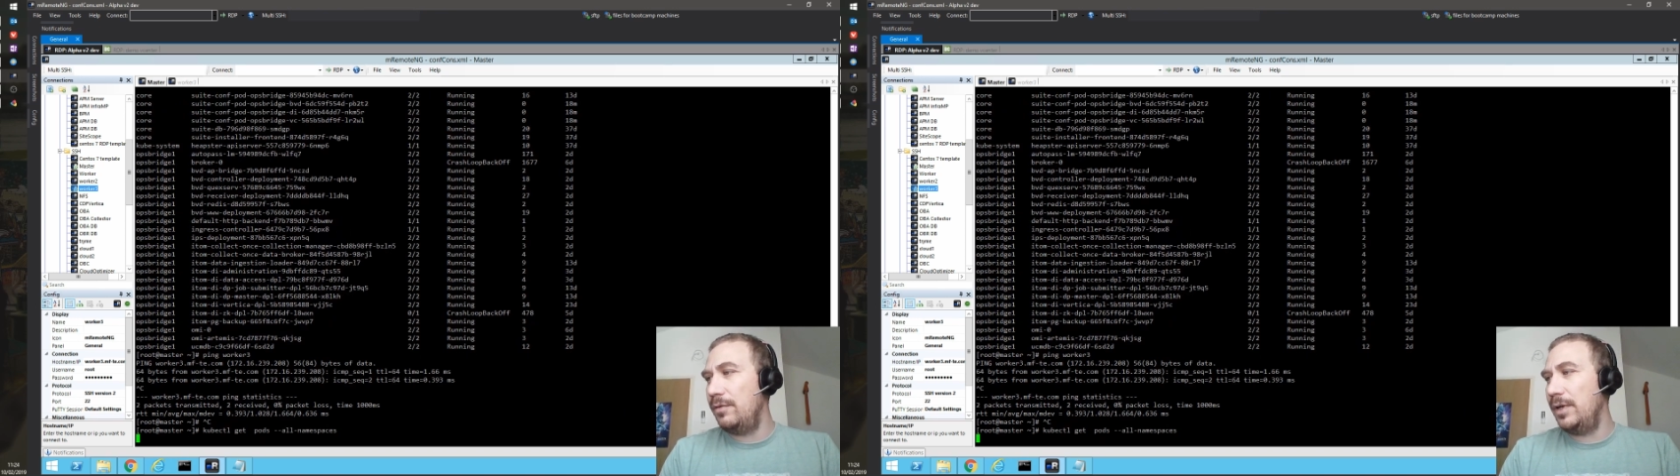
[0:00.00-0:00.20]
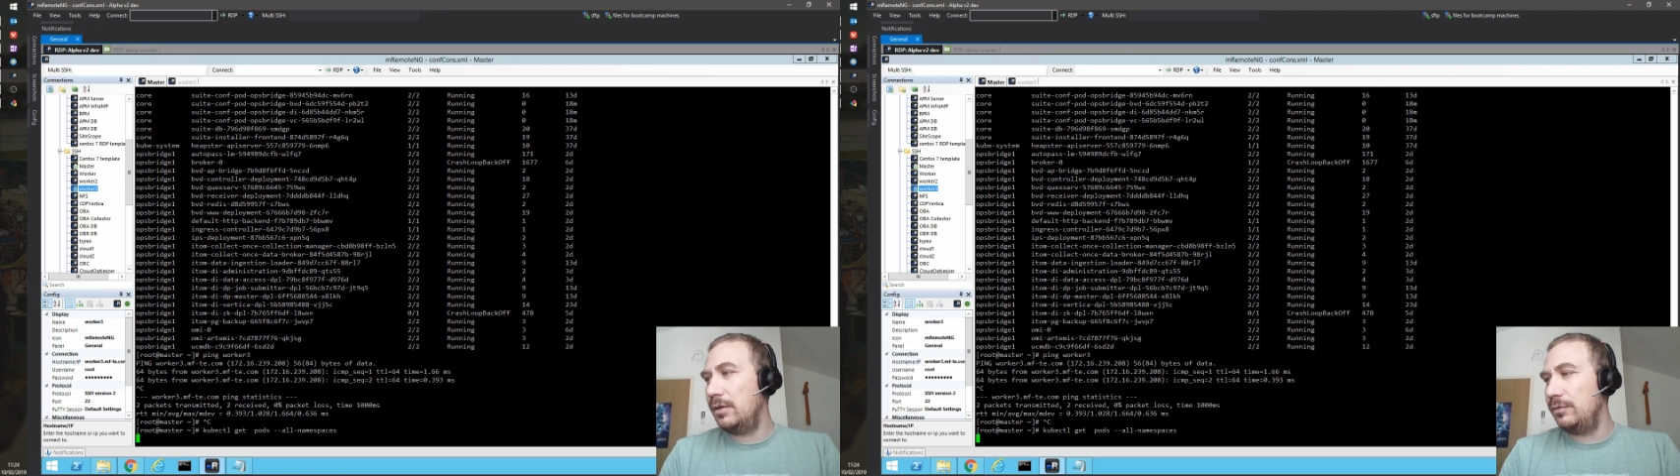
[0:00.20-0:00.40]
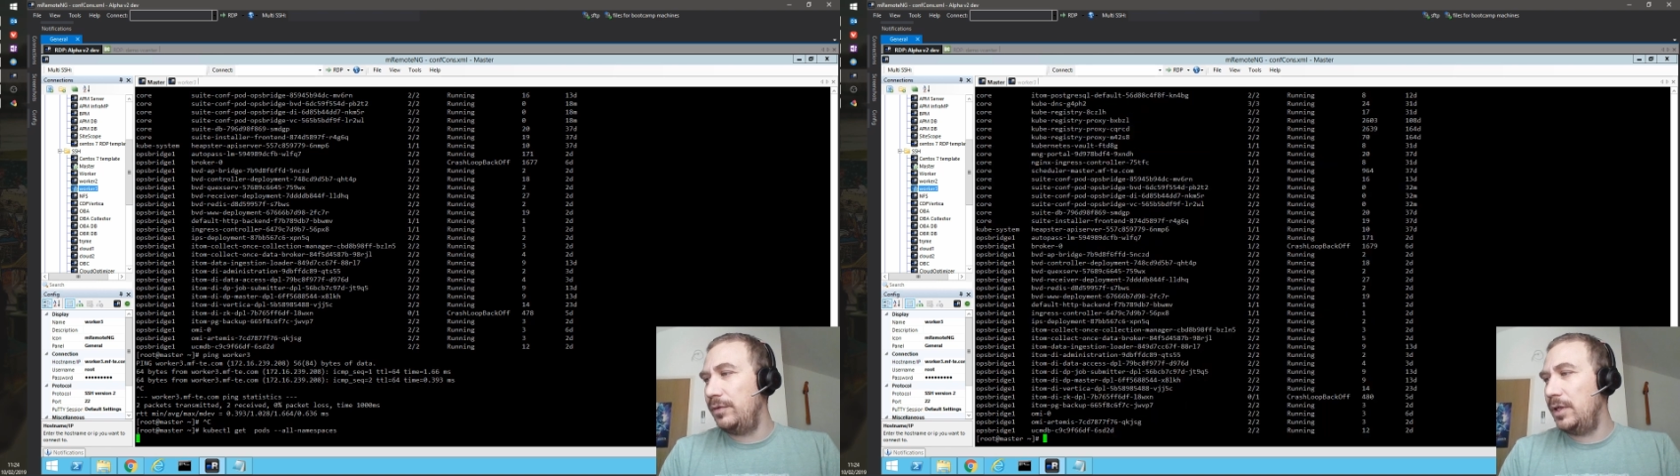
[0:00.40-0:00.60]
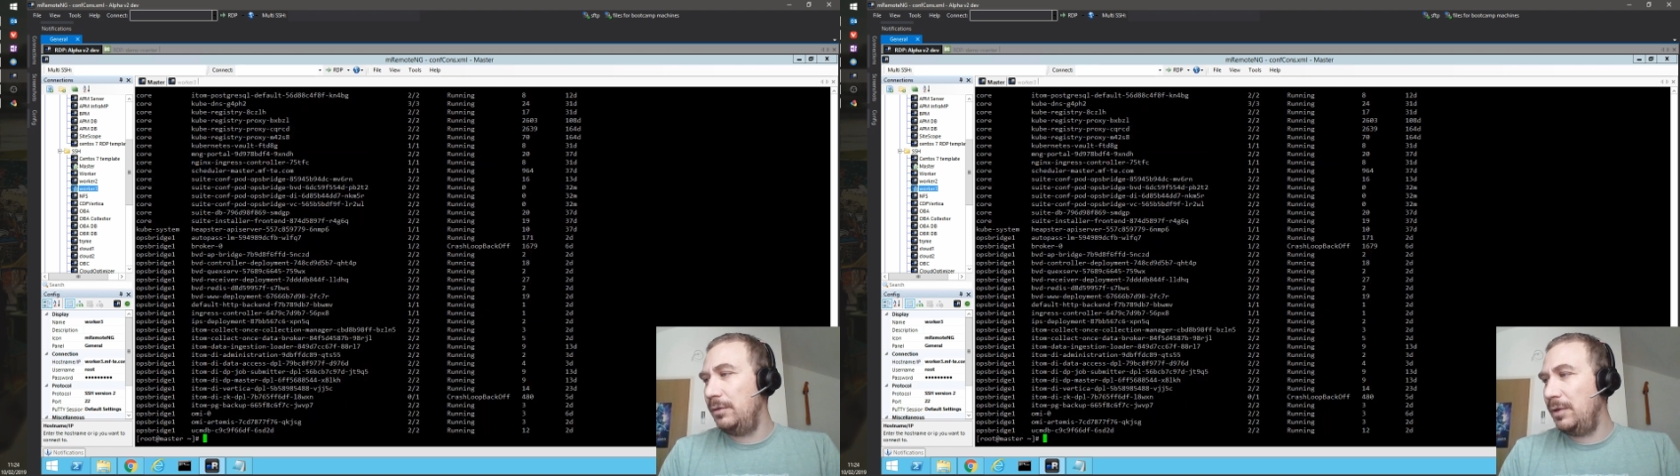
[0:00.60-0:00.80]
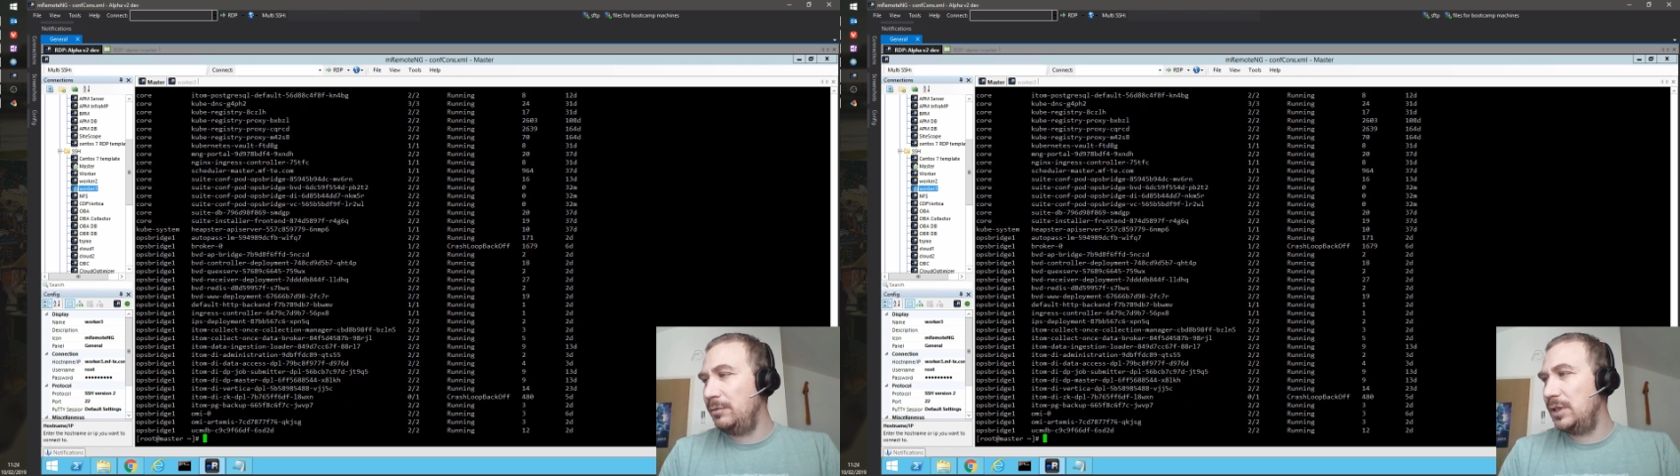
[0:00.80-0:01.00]

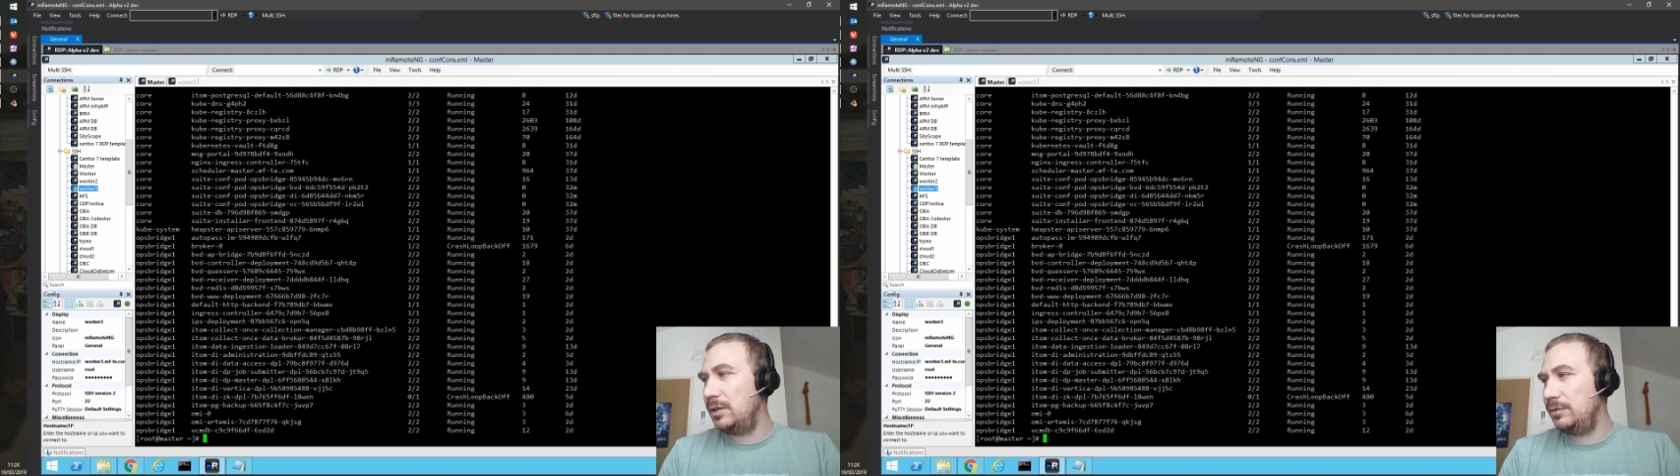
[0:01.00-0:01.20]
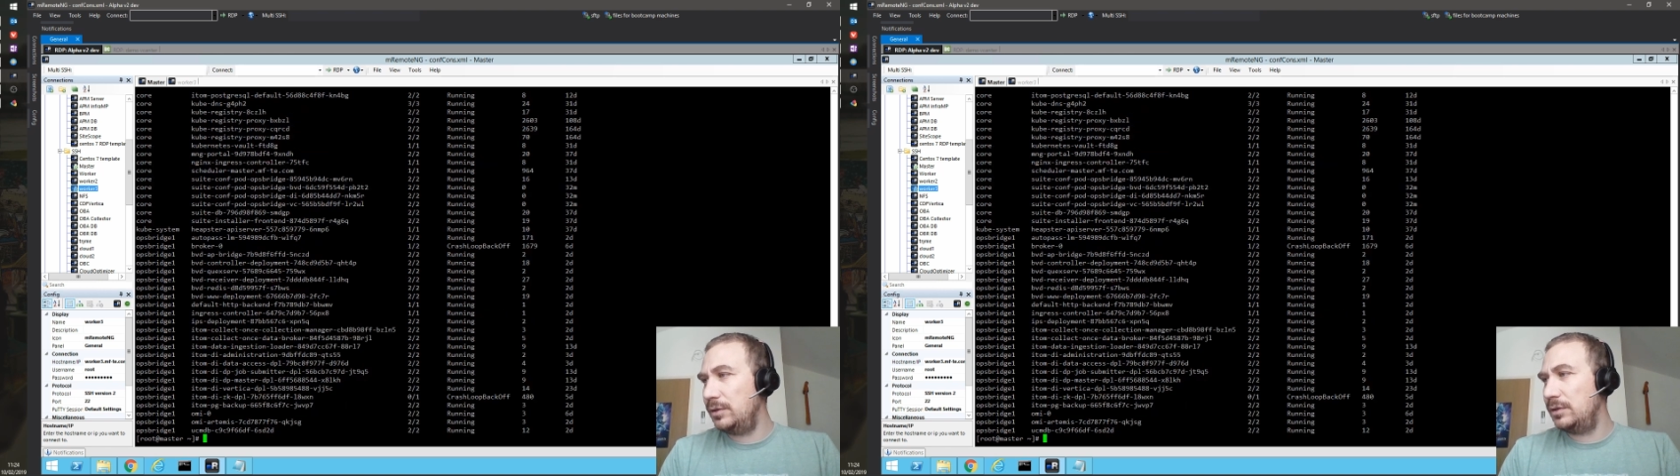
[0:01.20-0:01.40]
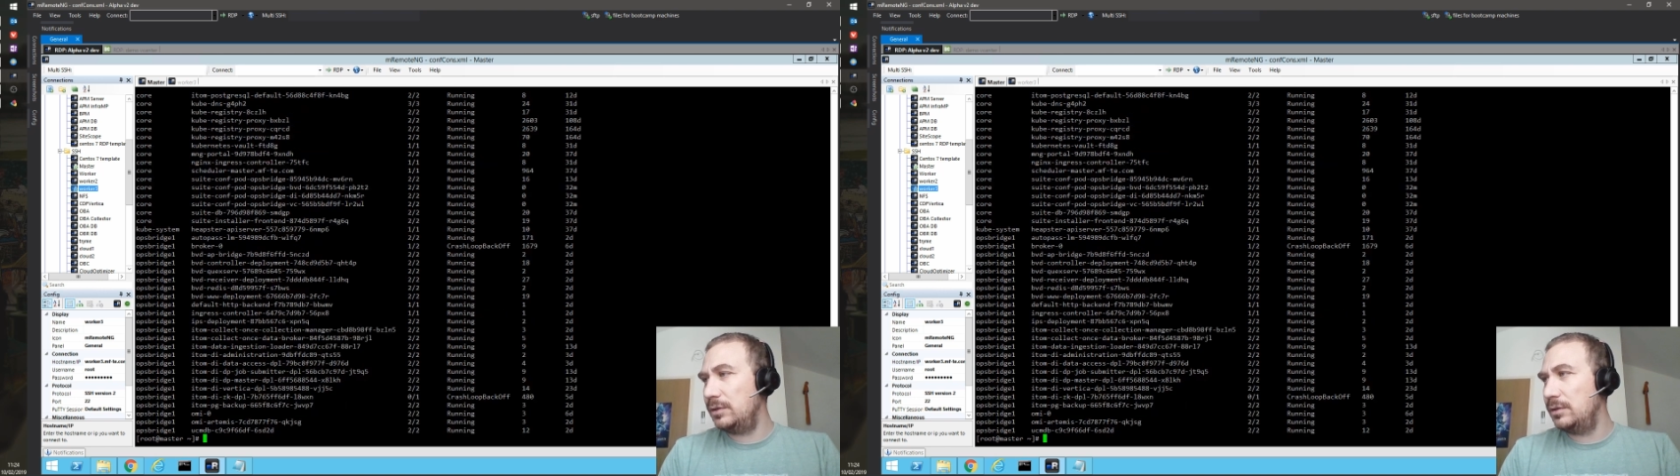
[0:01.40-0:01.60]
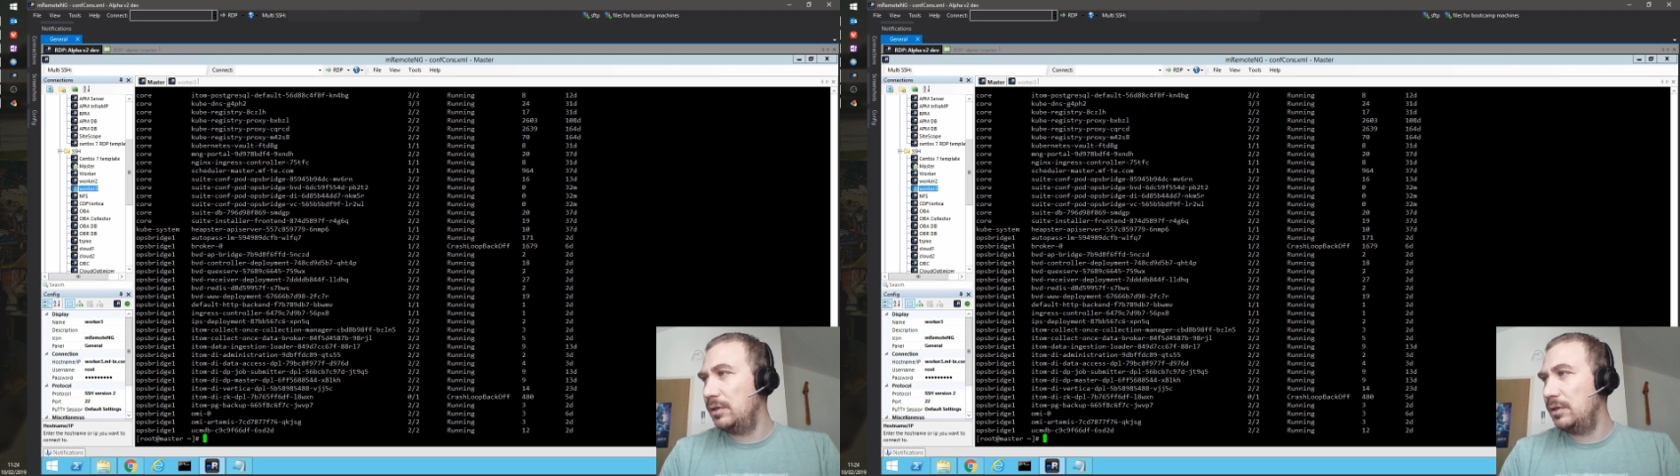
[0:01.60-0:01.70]
reconfiguring themselves.